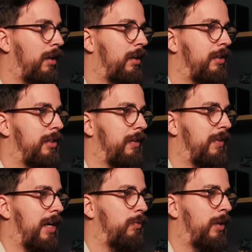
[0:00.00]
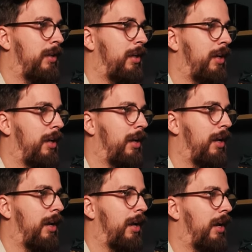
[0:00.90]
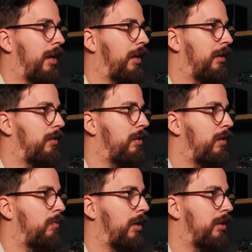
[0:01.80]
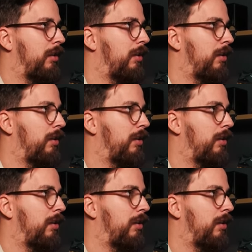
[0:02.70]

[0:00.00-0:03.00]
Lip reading: Save that one. And wait.